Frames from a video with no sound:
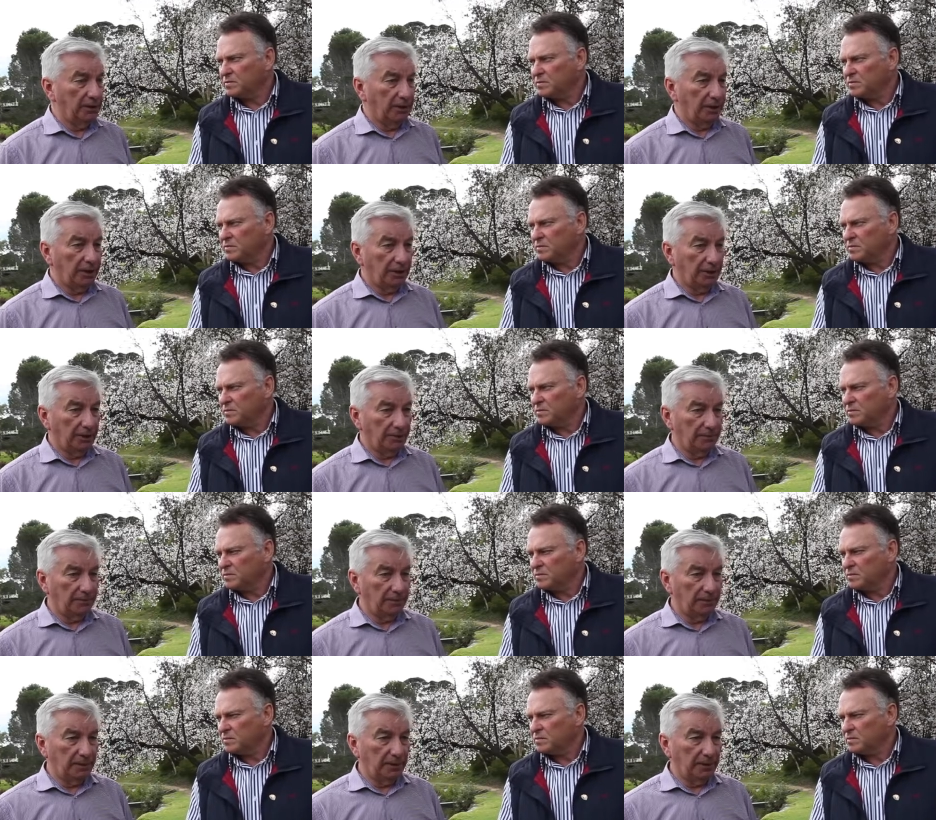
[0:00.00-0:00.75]

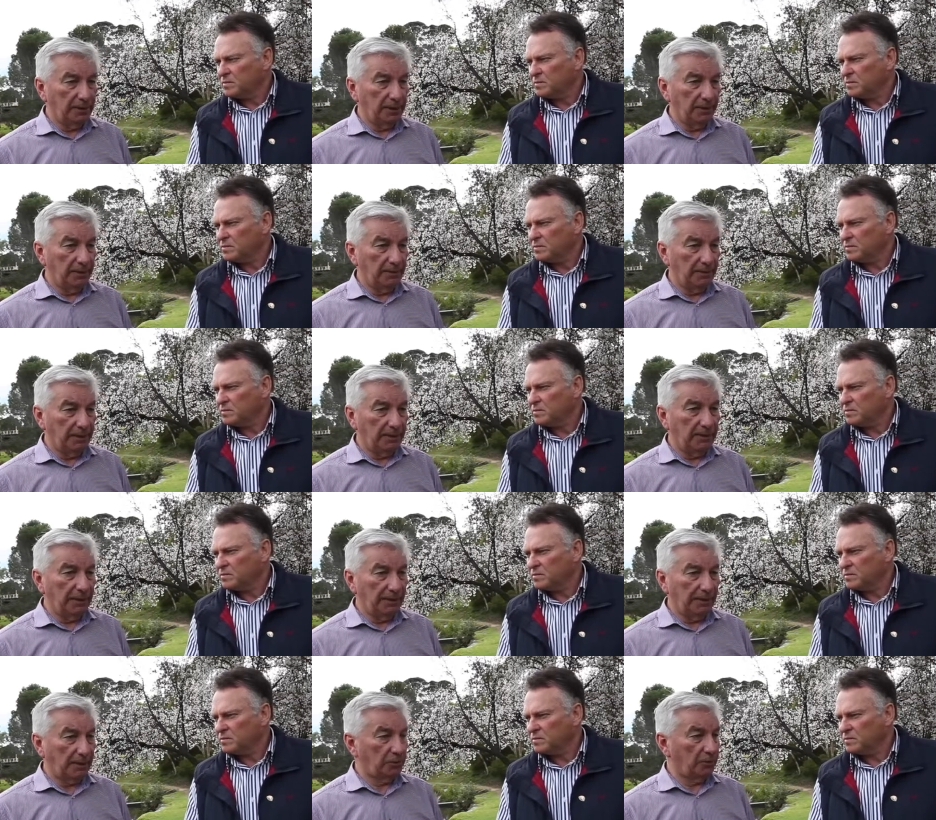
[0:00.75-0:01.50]
Speaker 1: Um, and,
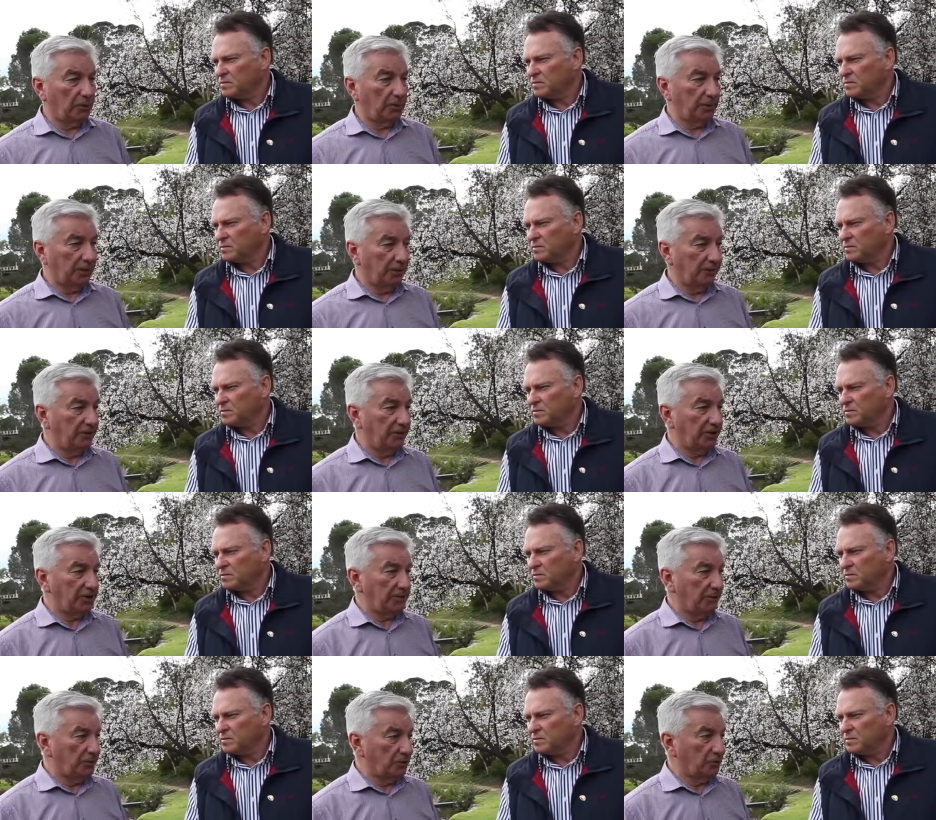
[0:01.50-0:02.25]
and, that's what the
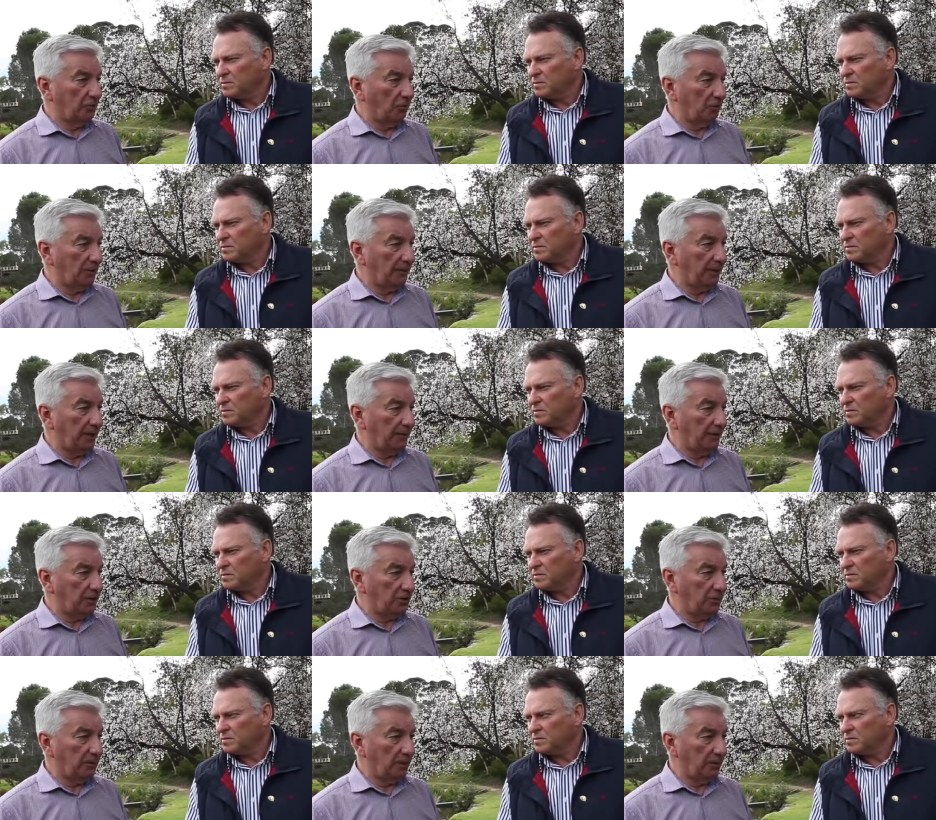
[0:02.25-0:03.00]
investment's all about.
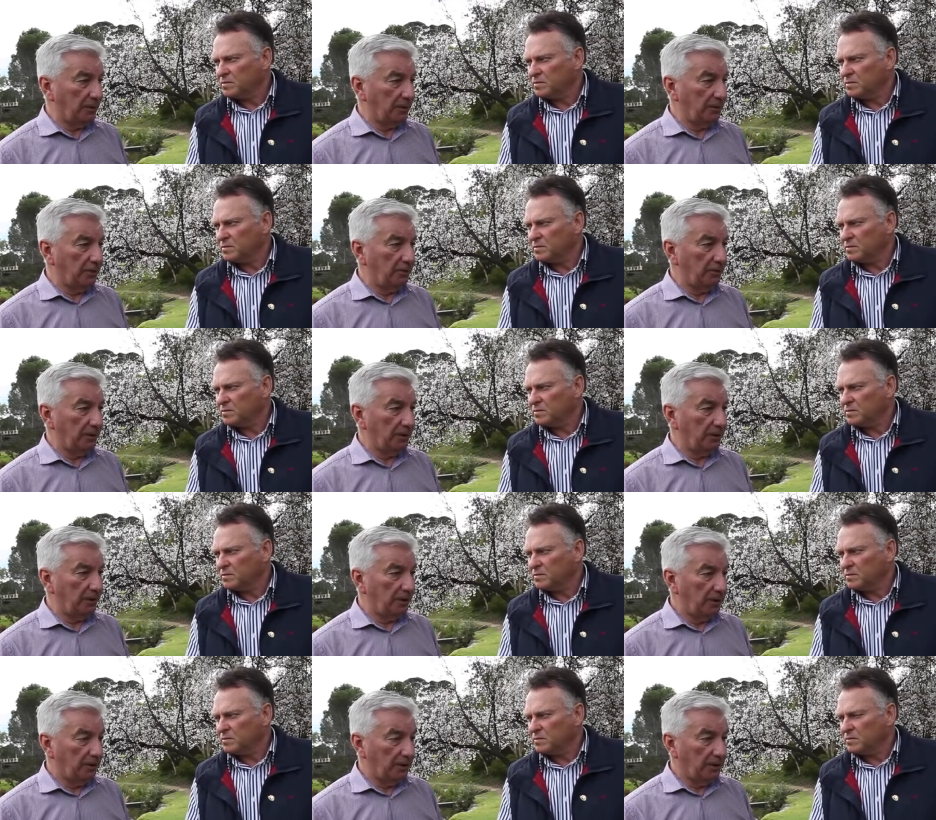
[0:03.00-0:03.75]
That's why they're doing
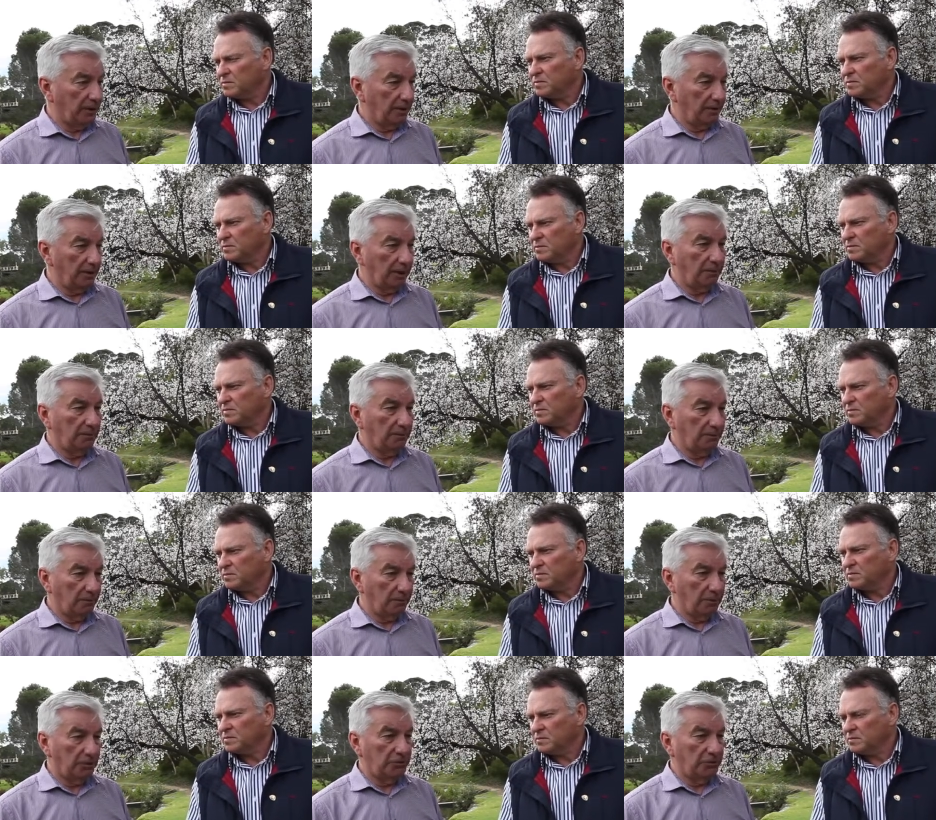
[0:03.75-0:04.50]
it. And they're
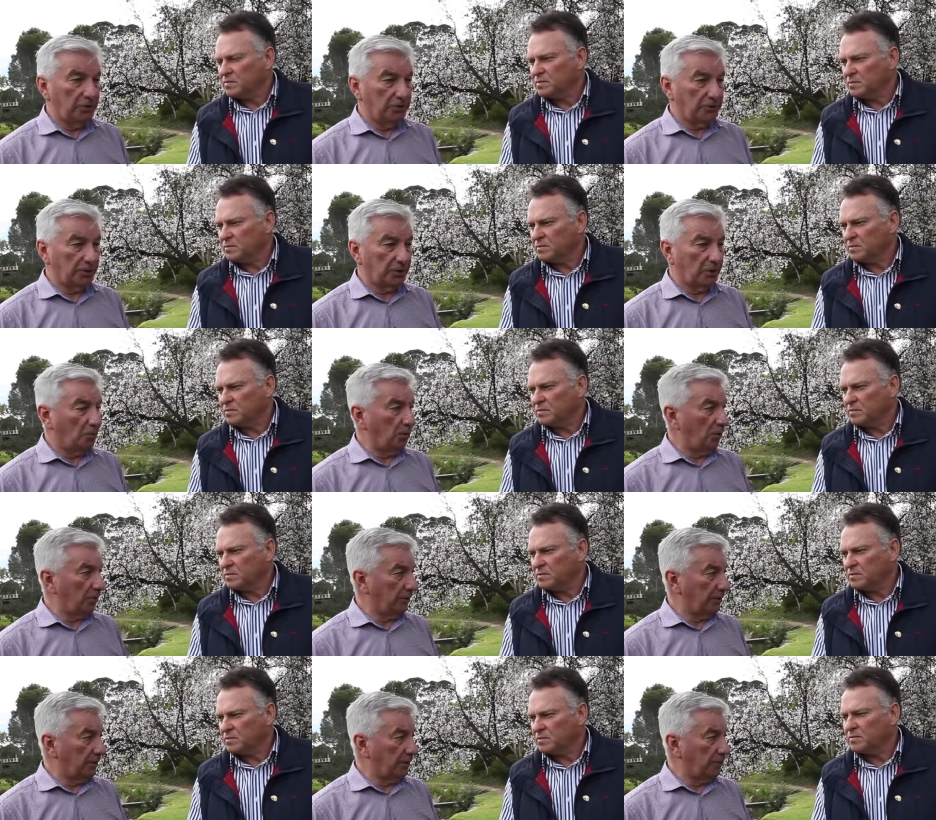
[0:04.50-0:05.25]
producing
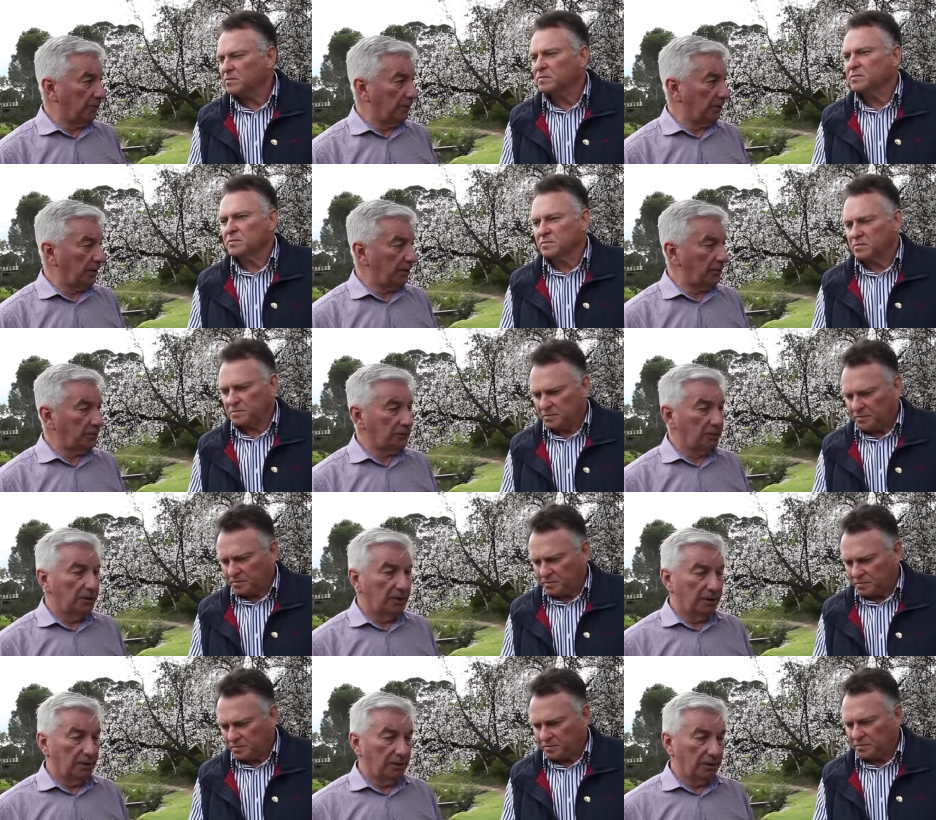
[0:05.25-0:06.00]
quality products.
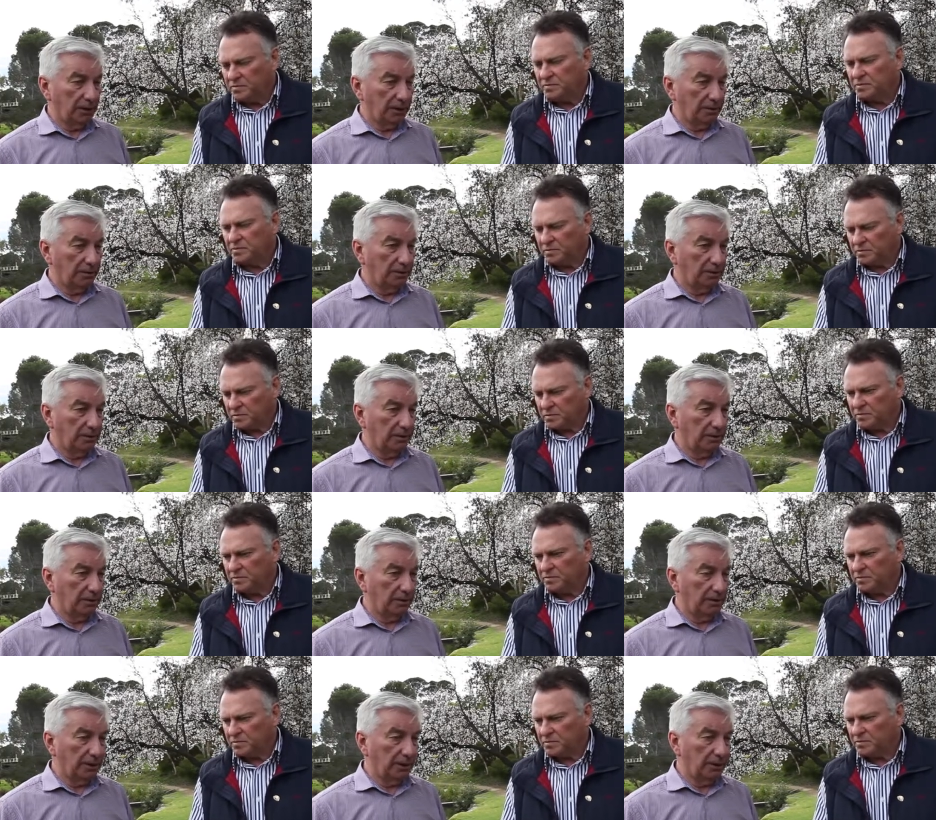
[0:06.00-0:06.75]
They're,
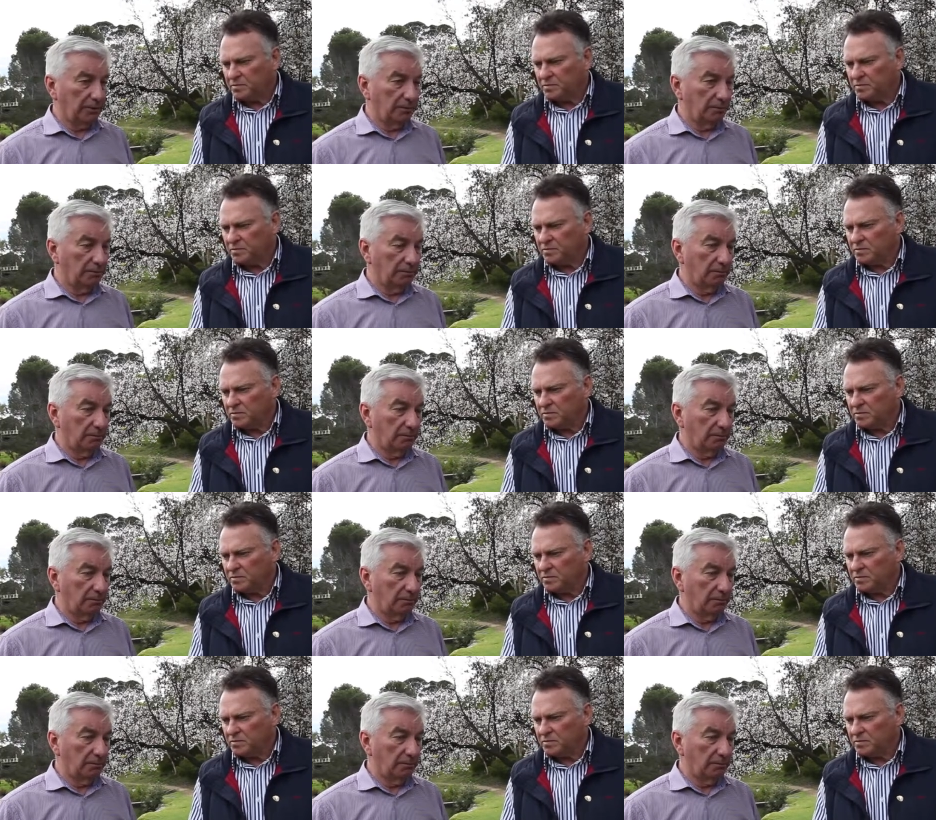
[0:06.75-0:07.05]
they're